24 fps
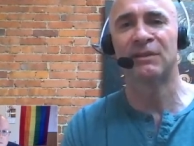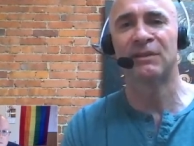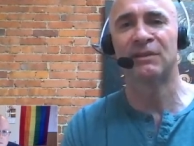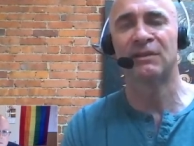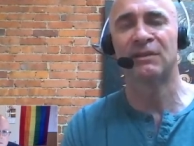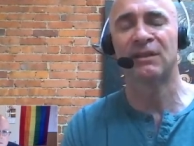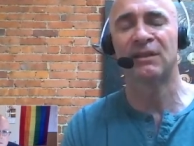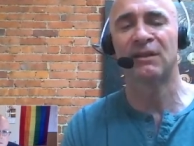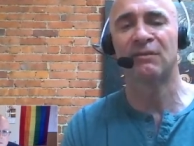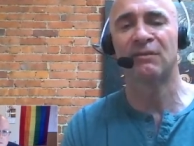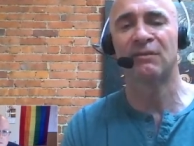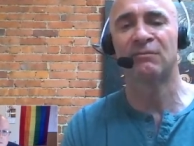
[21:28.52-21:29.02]

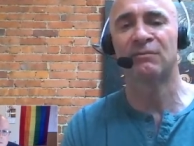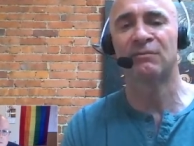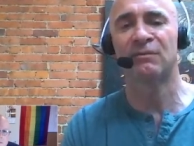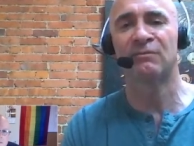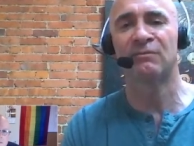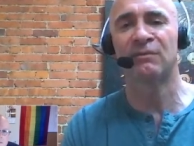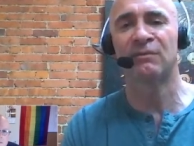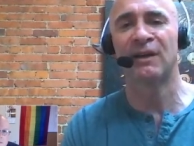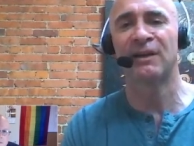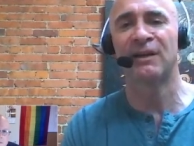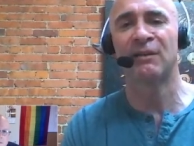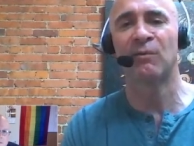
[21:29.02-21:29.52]

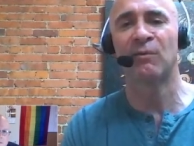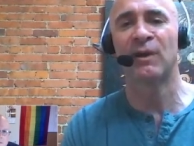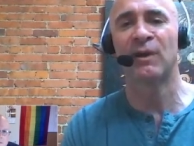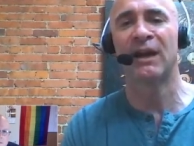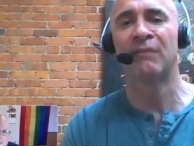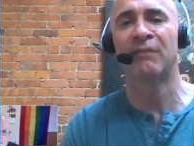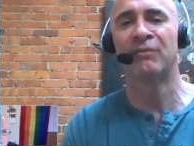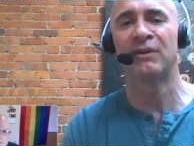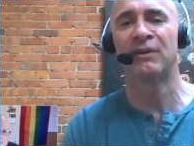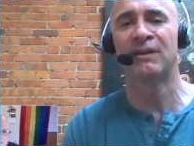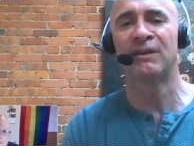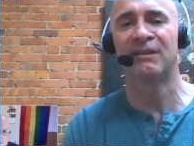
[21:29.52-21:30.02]
writing
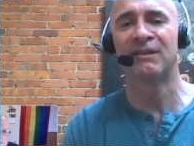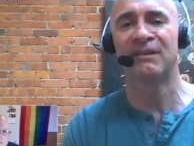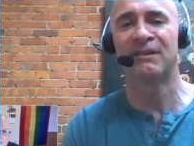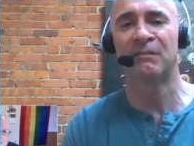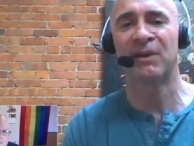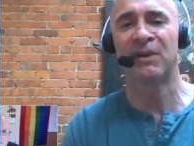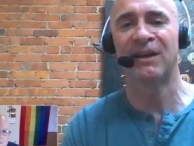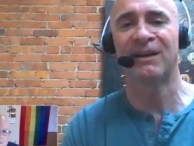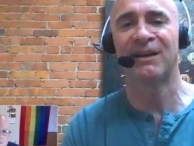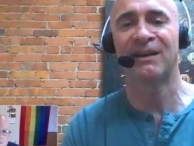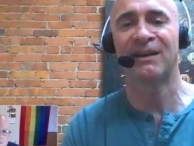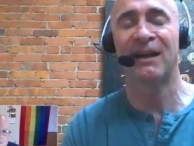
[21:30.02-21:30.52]
whatever it is
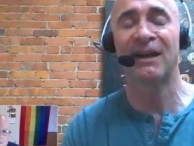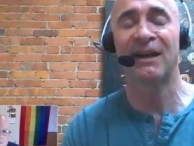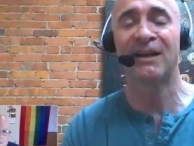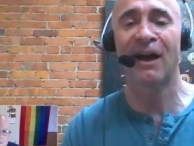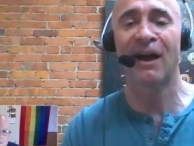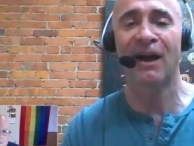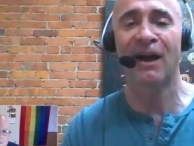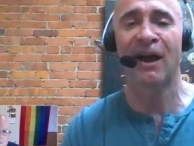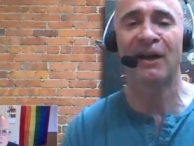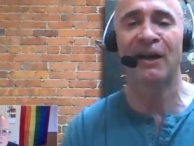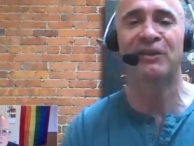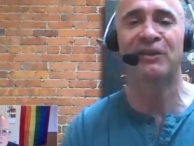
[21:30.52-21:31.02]
I'm writing.
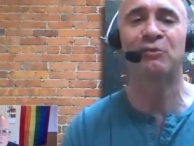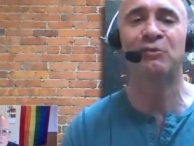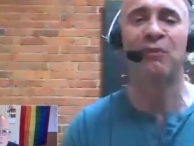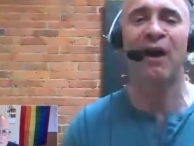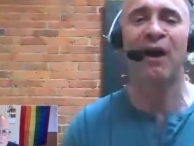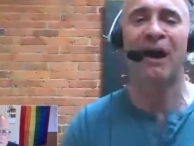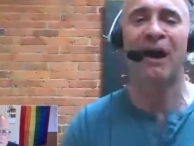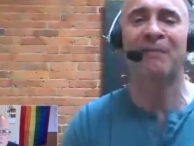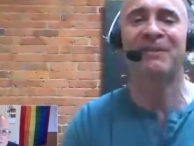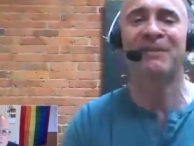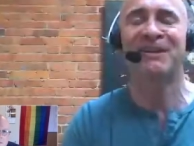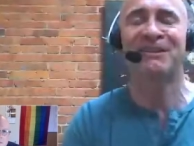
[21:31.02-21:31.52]
I
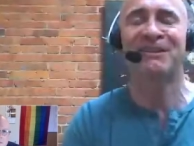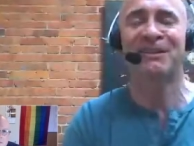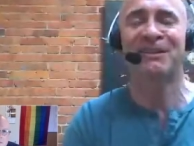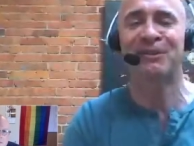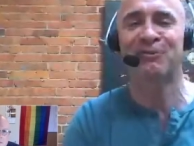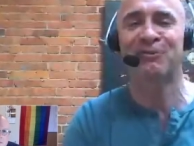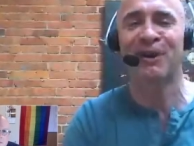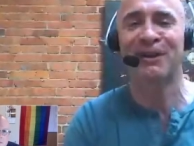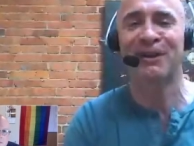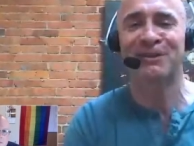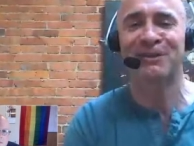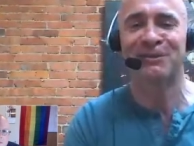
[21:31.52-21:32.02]
do
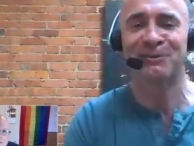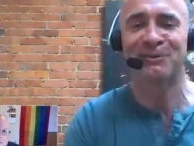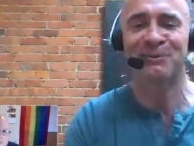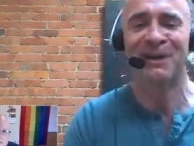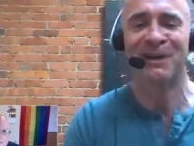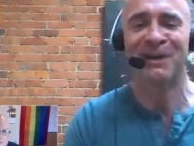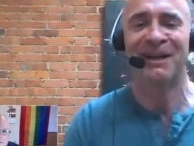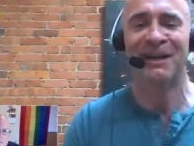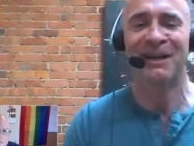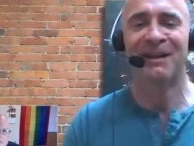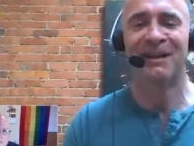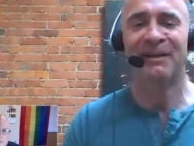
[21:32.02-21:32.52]
obviously try to